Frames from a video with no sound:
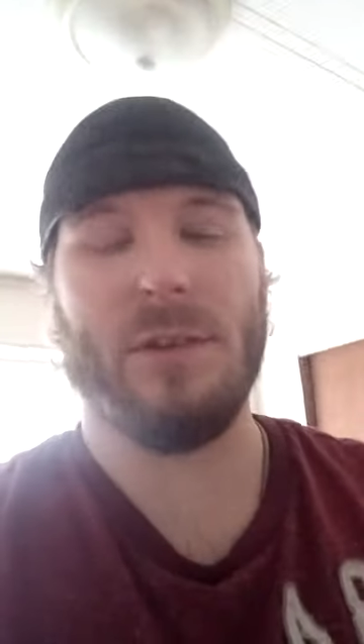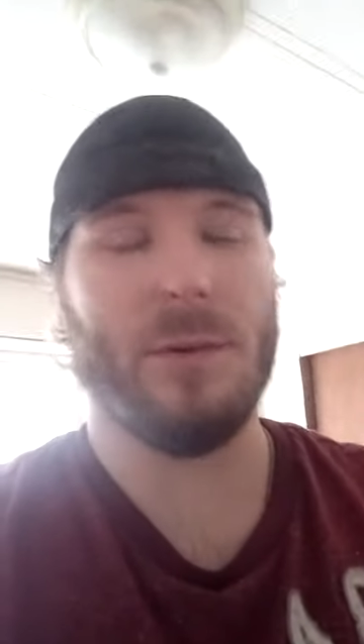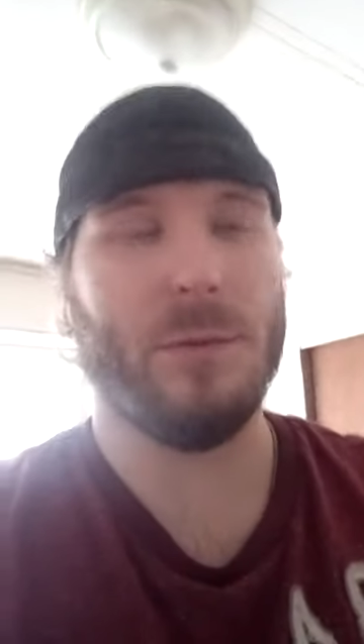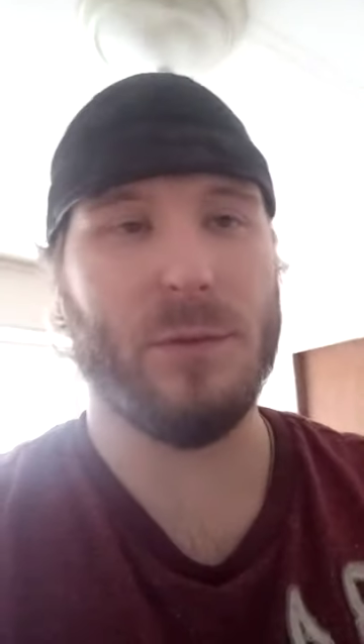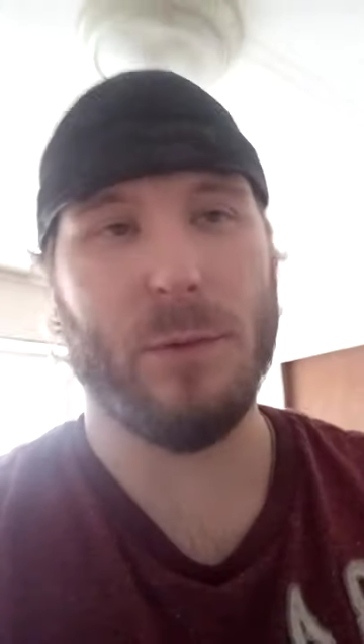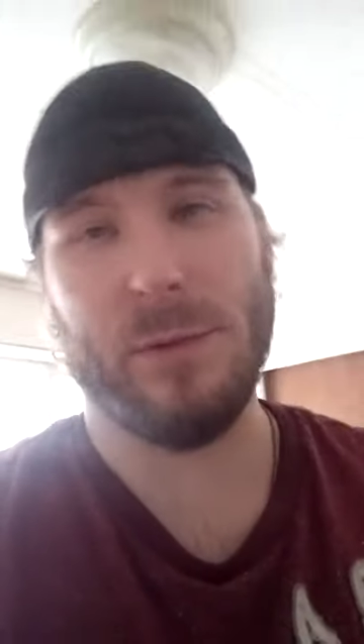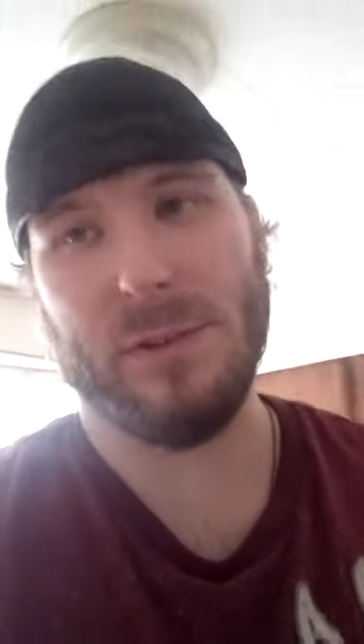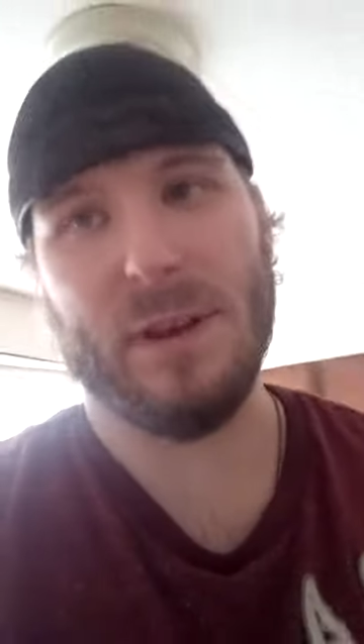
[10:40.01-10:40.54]
I
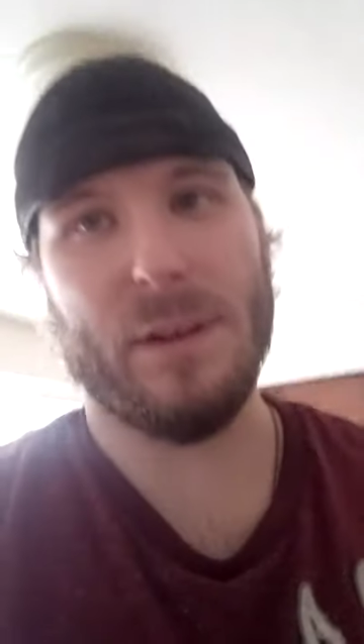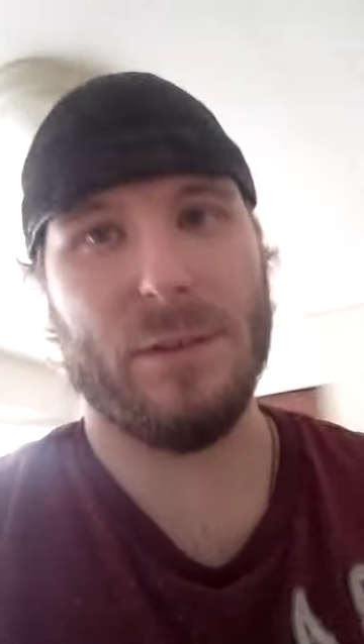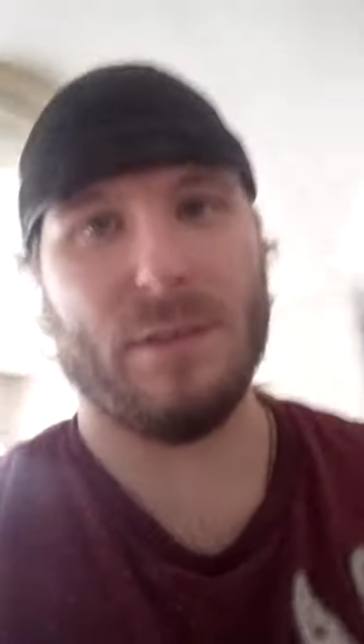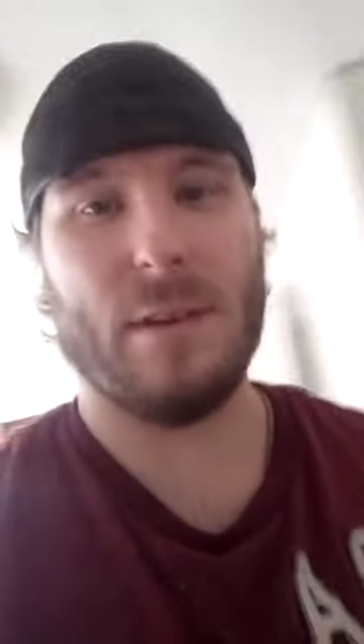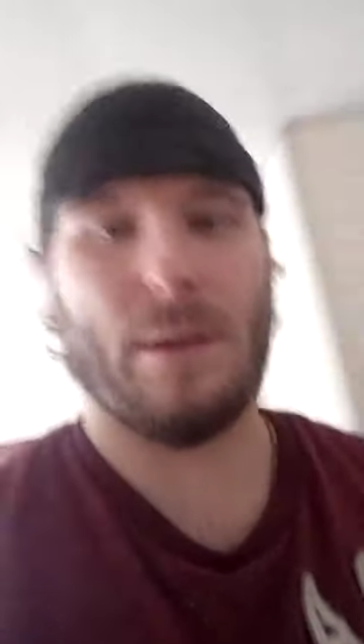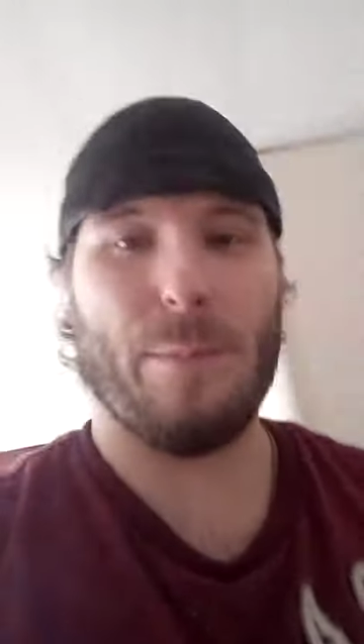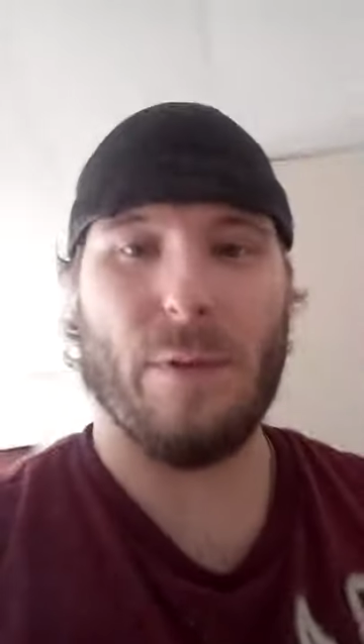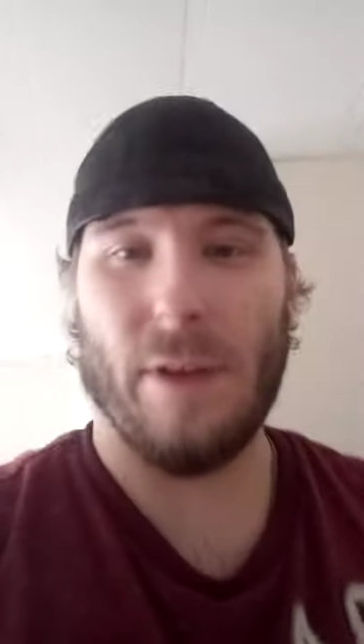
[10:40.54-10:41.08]
was always
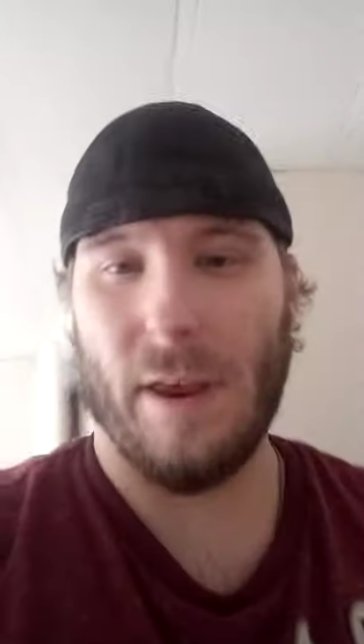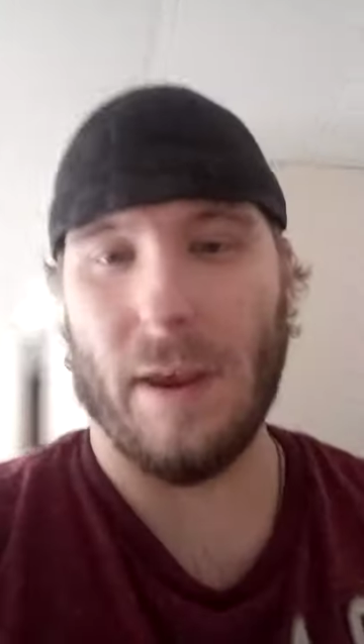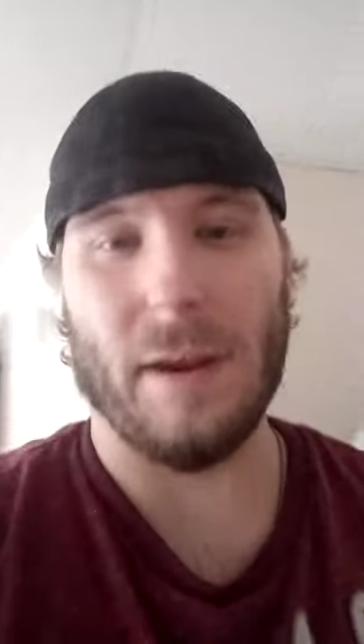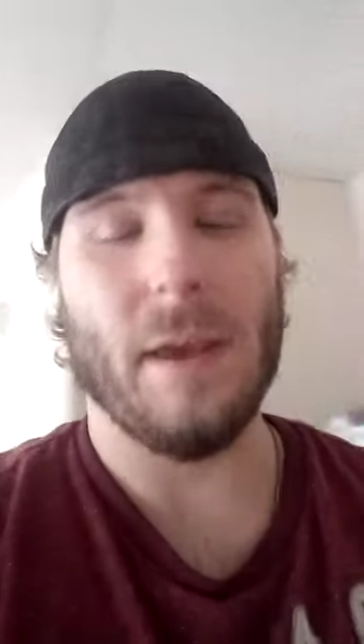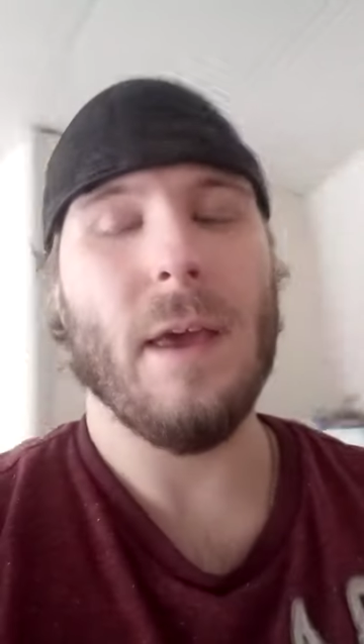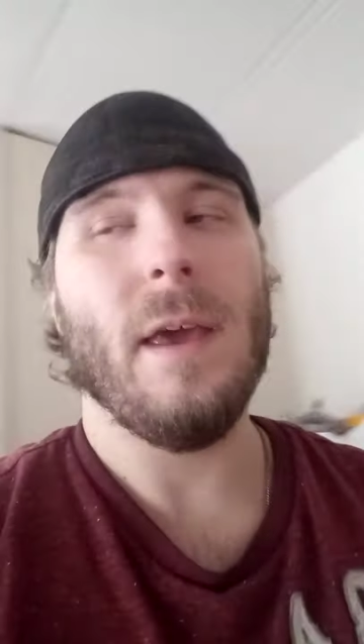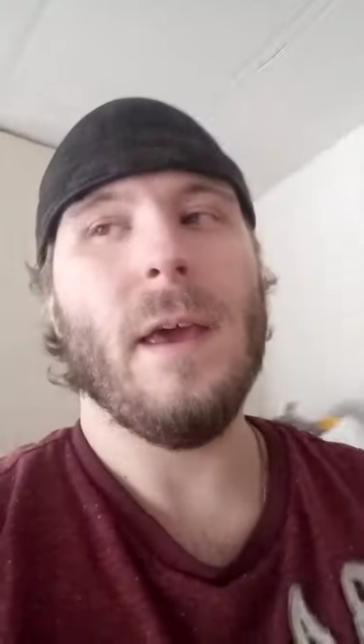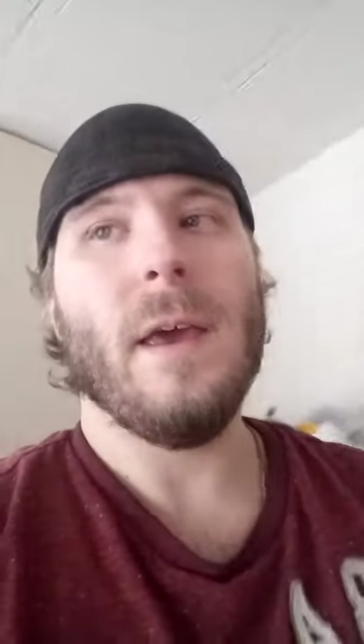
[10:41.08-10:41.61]
outside
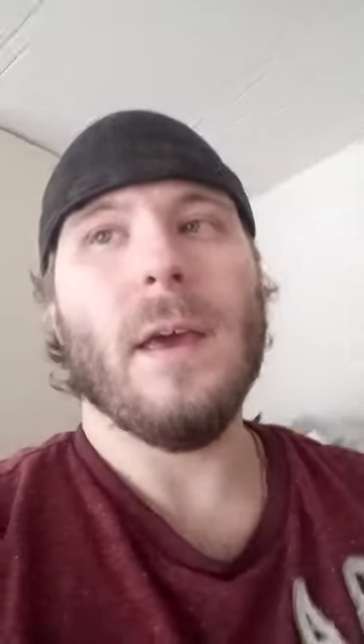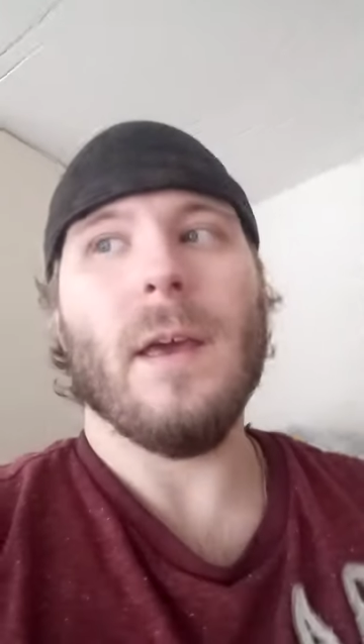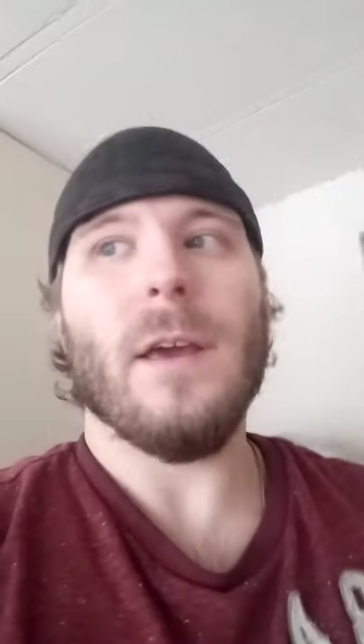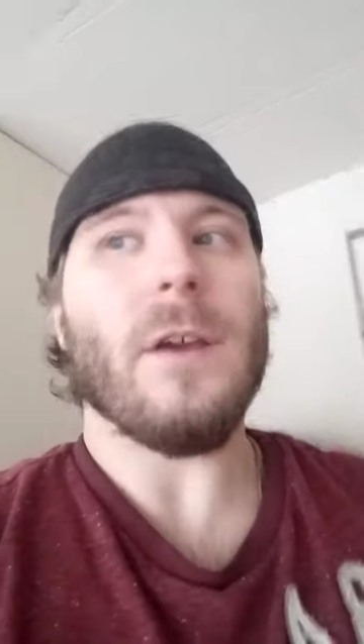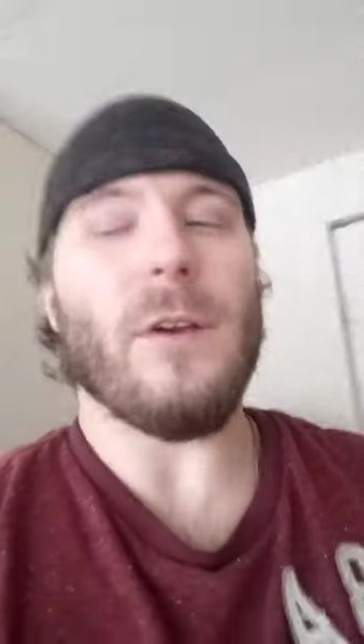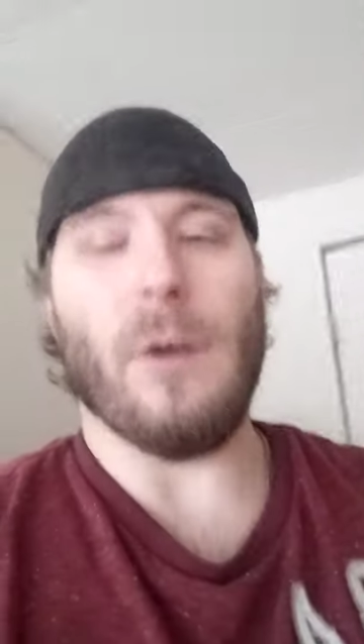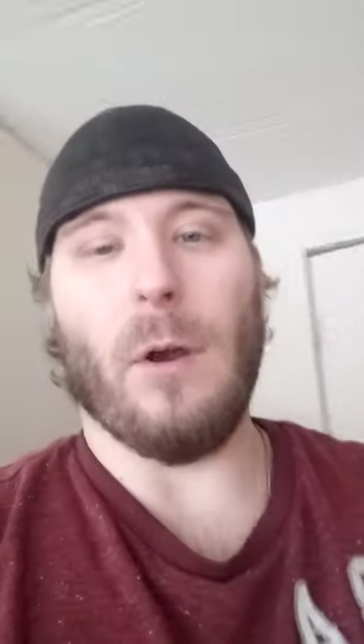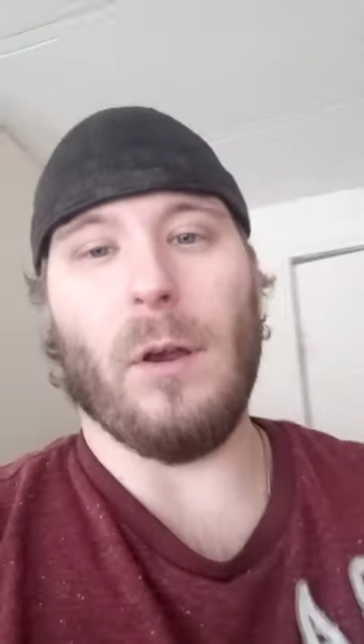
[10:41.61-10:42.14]
playing
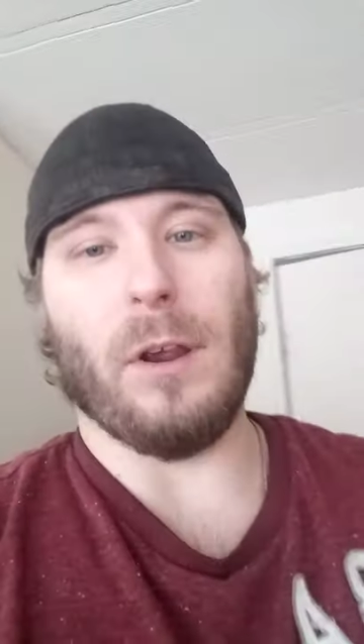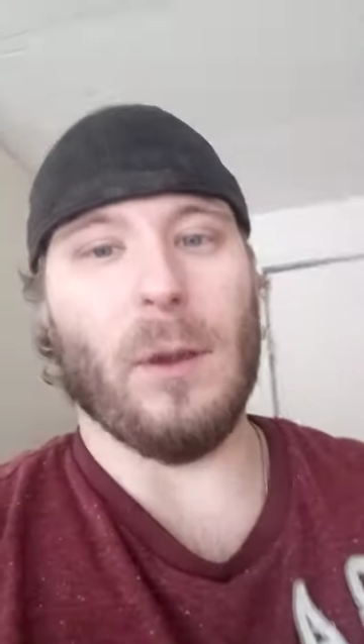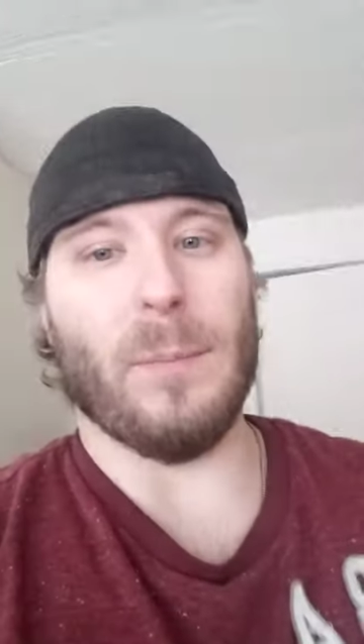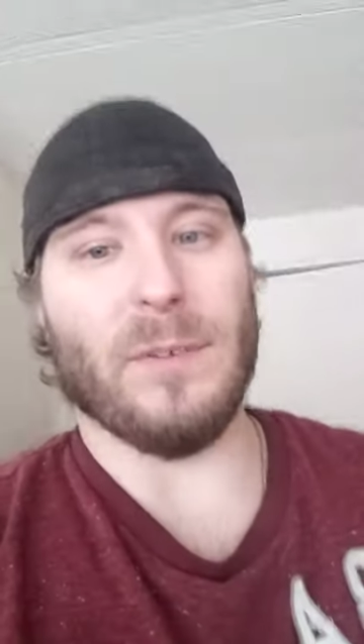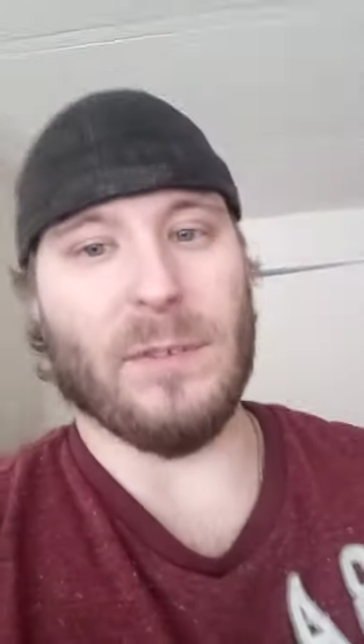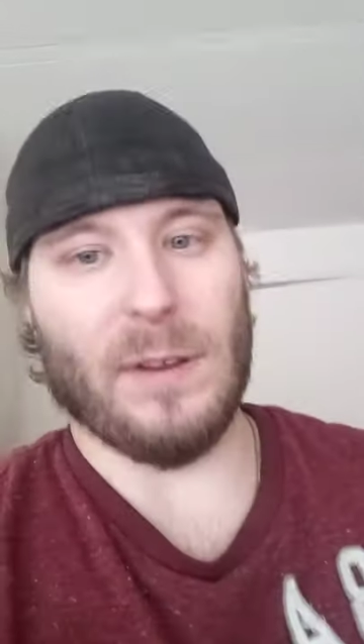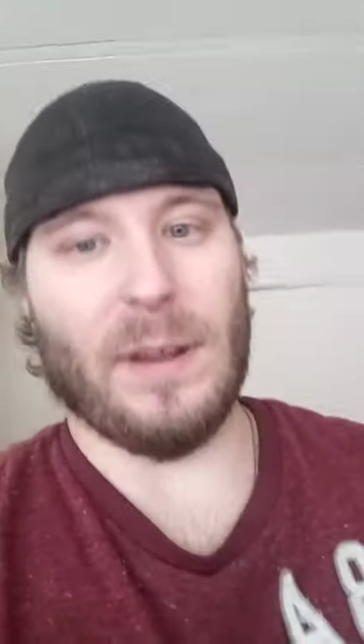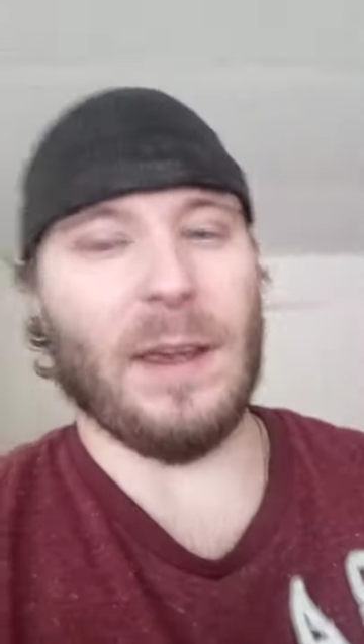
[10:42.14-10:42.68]
growing up
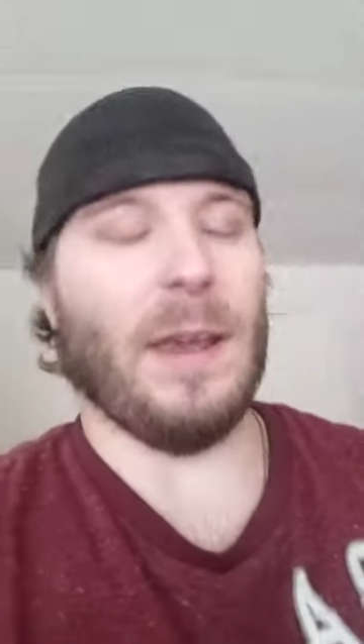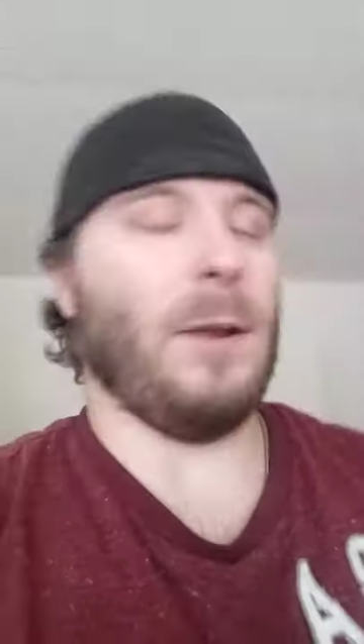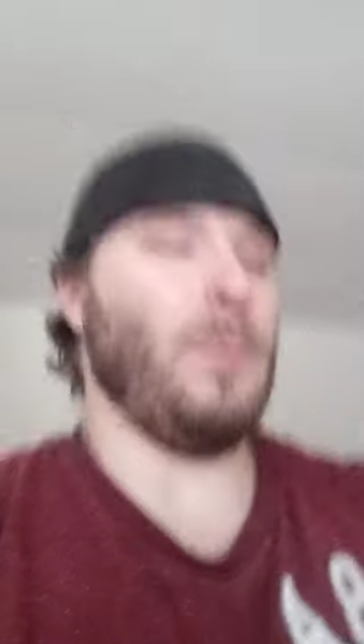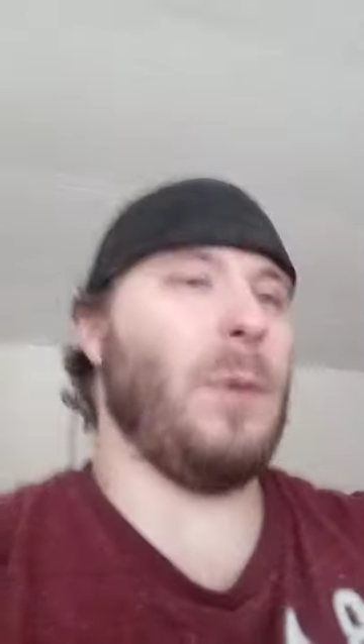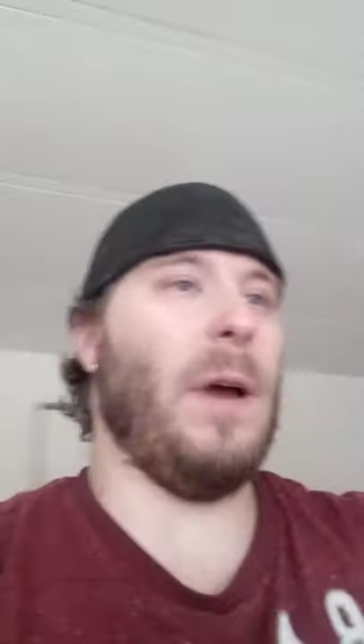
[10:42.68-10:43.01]
as a kid,